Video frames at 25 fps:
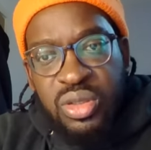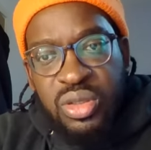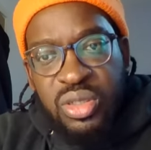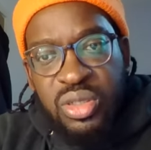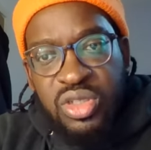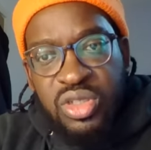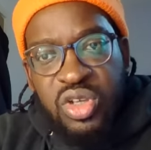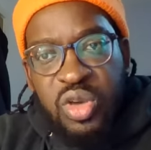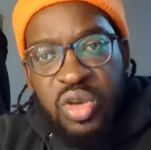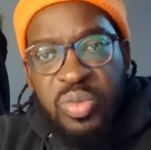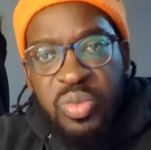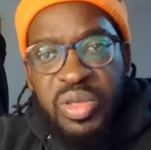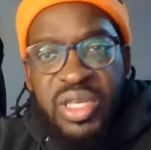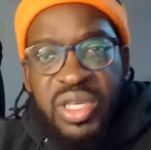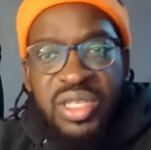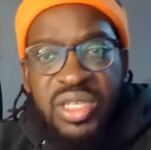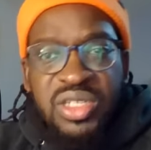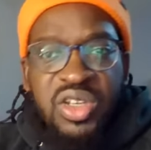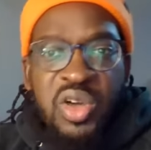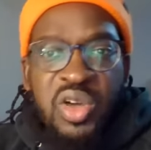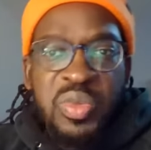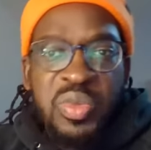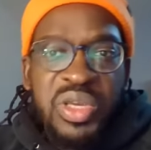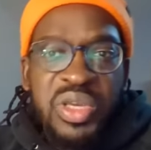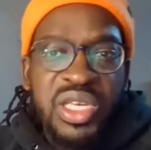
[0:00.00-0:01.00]
It's got
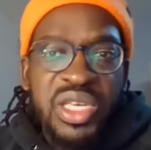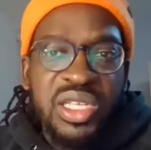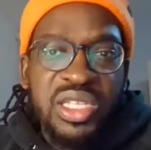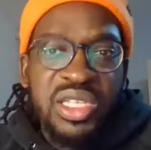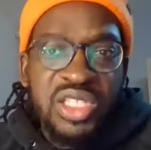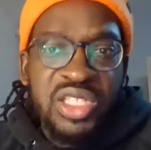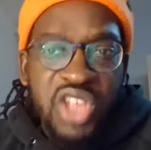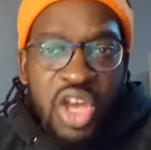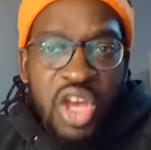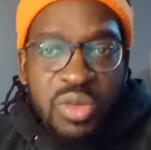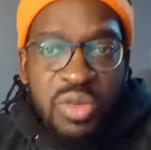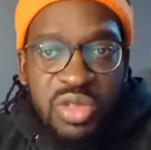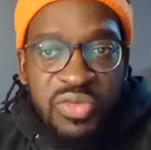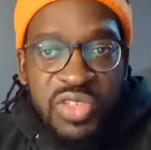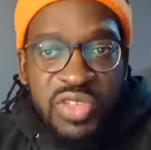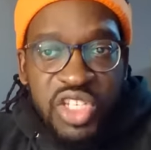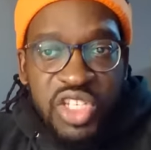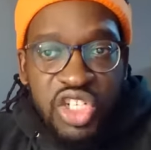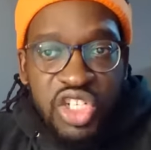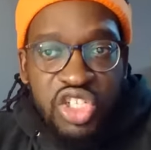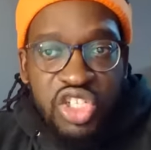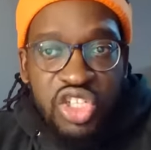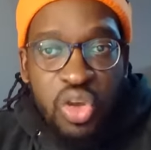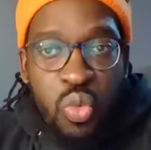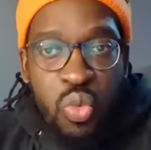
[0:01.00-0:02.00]
to be, in terms of
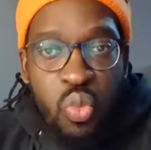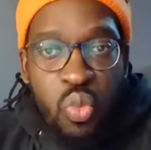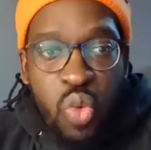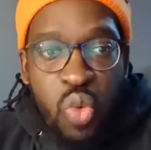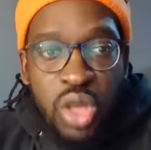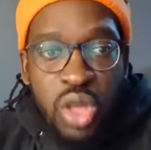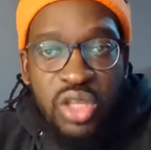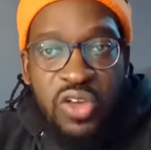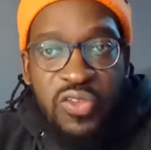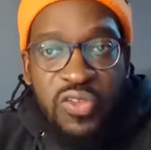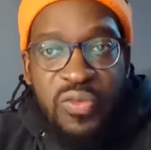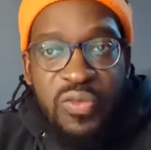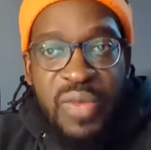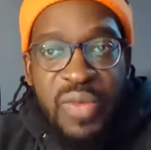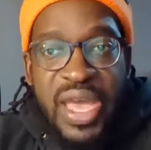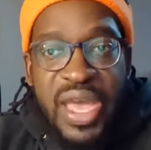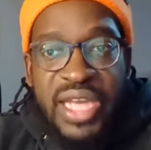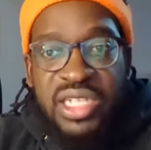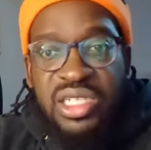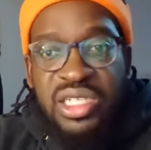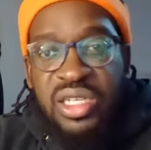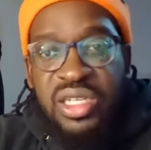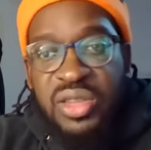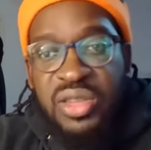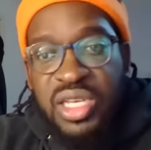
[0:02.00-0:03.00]
just a one-off
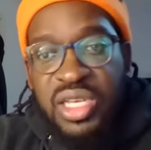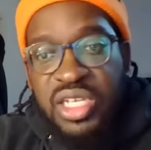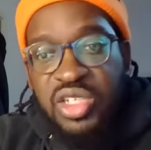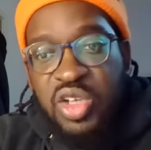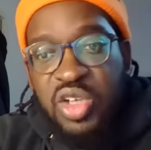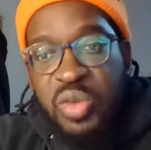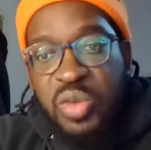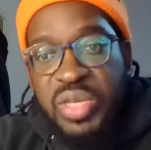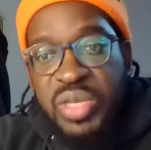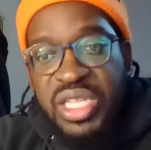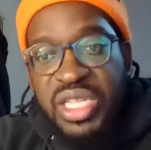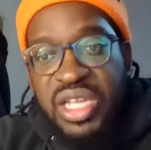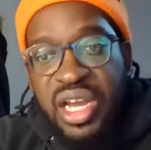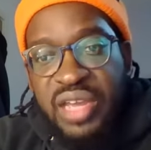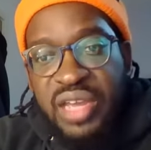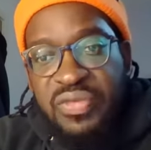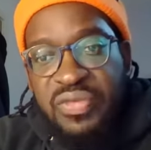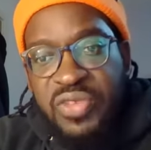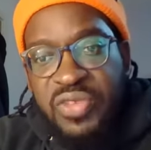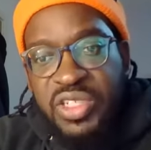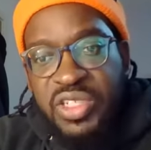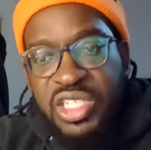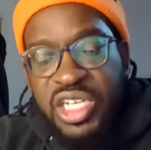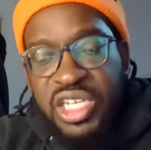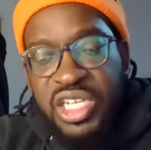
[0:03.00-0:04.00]
match, I think it's got to be 9
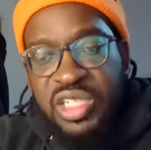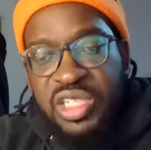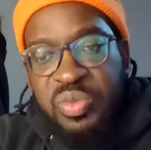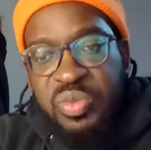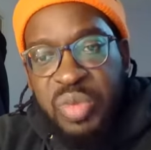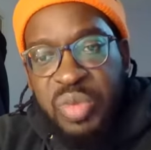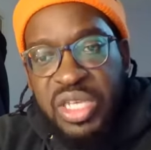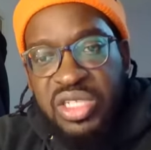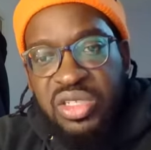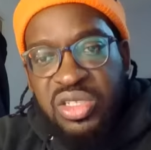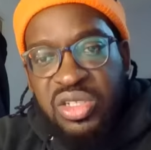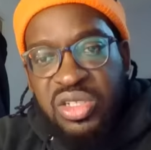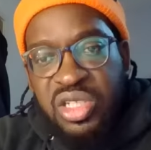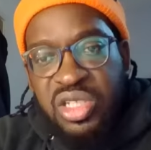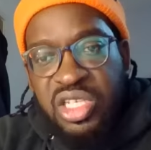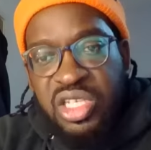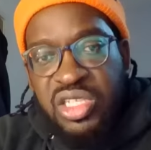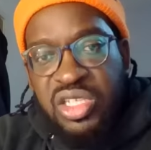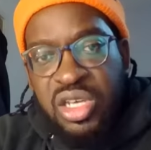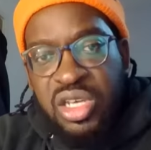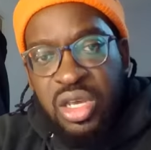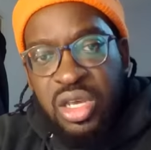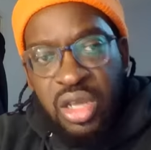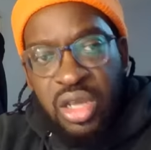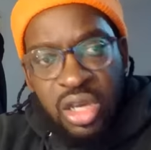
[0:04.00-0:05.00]
for Chase based on
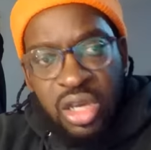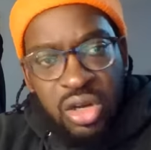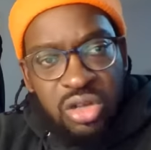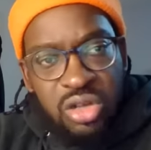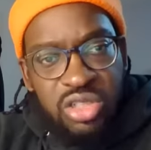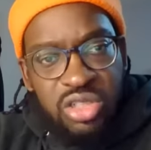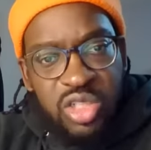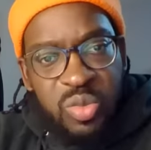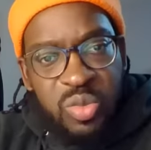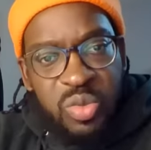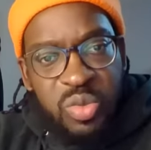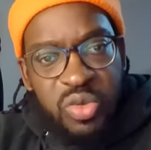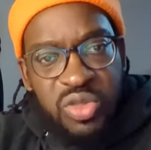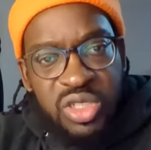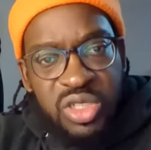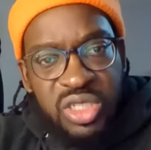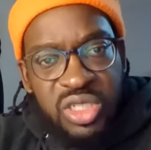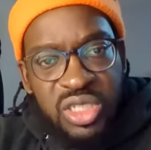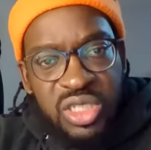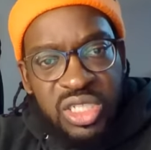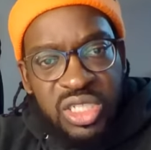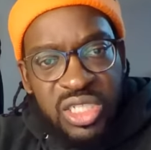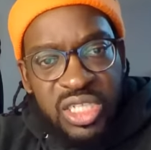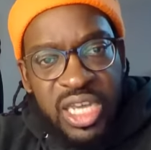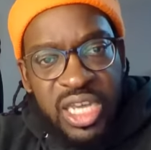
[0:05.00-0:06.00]
his
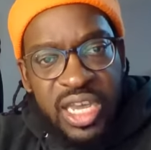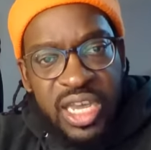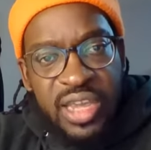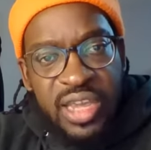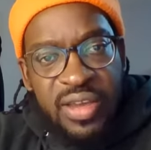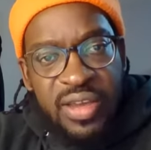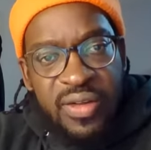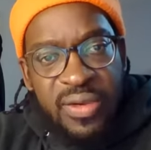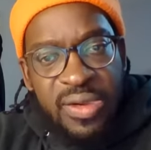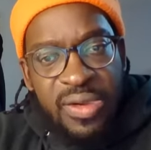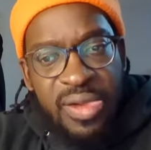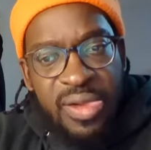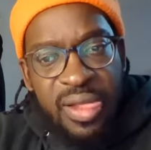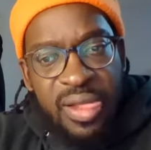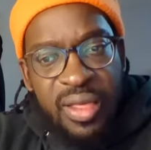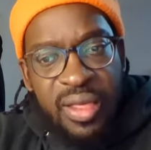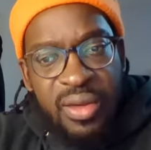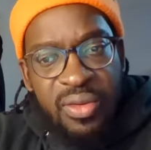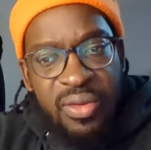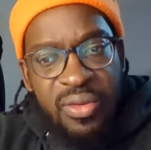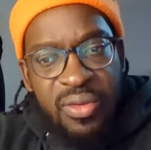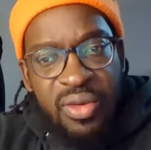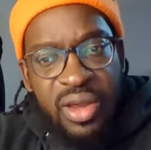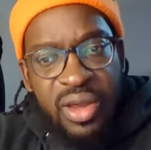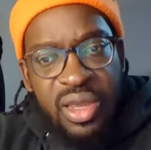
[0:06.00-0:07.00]
contribution today,
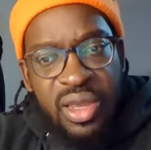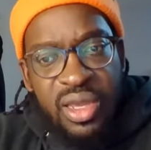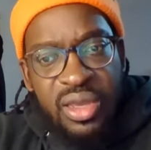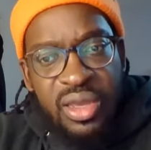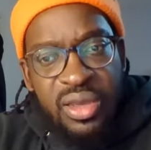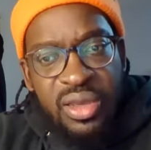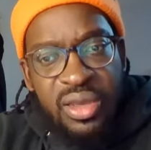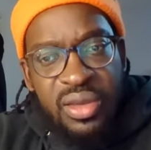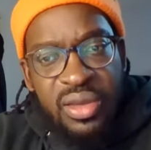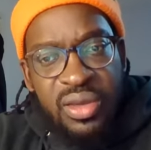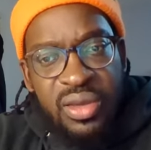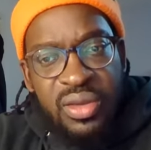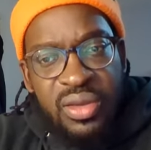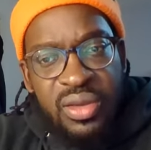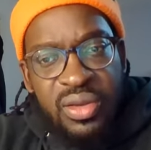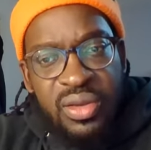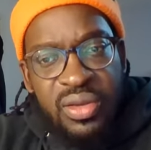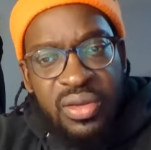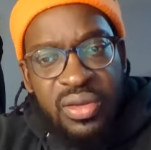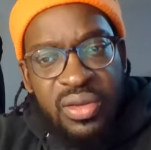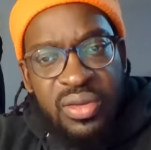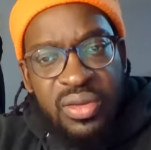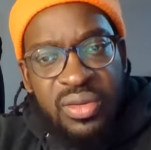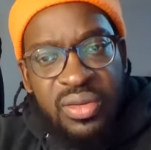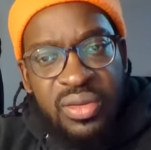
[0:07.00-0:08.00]
right?
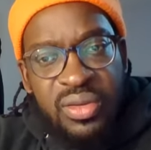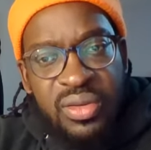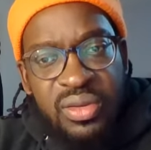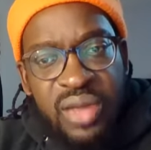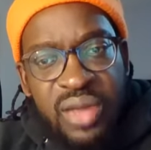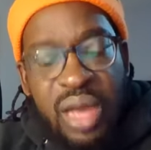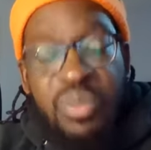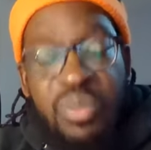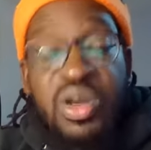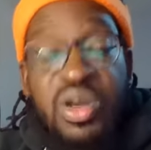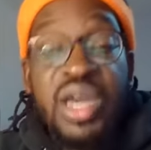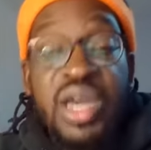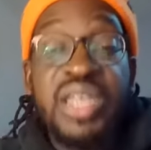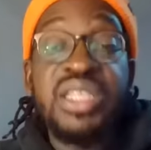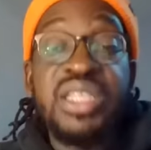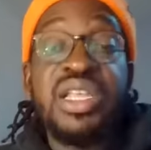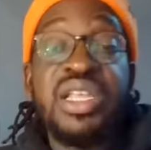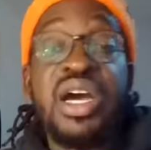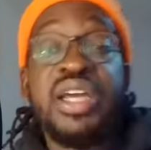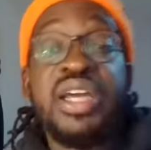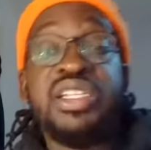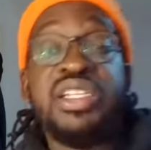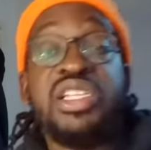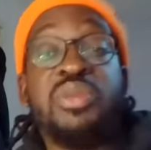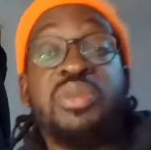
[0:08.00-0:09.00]
I'm going
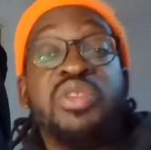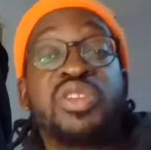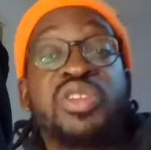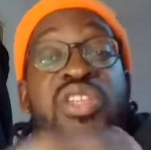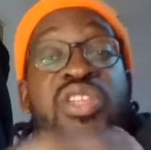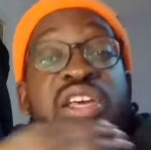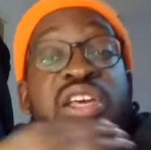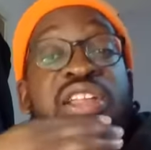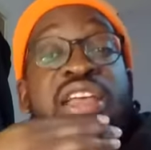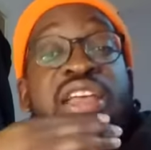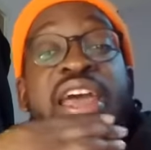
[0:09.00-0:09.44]
9. Some of you are saying